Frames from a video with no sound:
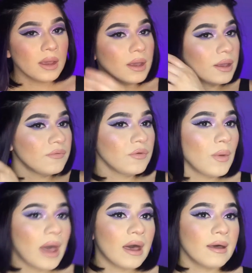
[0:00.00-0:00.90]
If you
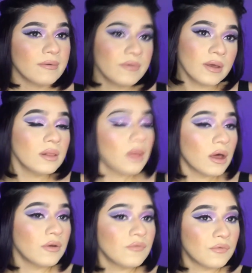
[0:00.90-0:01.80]
have a lot
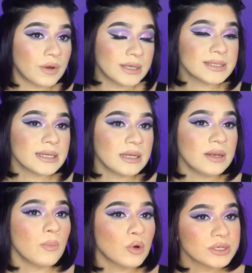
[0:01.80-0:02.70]
of frizz and need
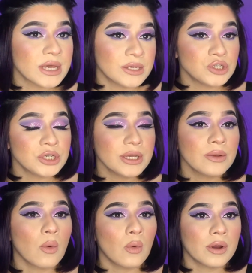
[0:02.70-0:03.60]
more tension,
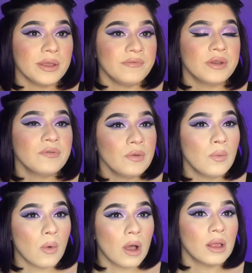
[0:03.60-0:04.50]
or even if you
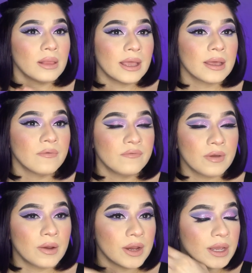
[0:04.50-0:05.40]
want like
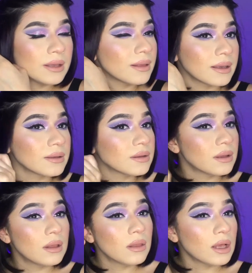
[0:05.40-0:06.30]

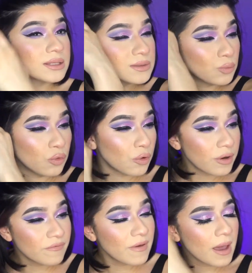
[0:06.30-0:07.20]
a lot smoother
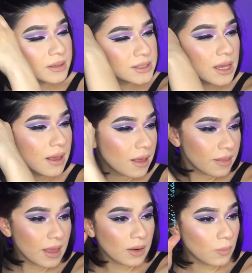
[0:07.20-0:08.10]
effect,
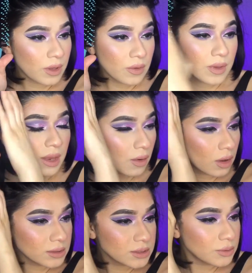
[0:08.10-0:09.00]
then what you can
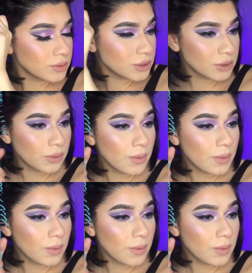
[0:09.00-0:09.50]
also do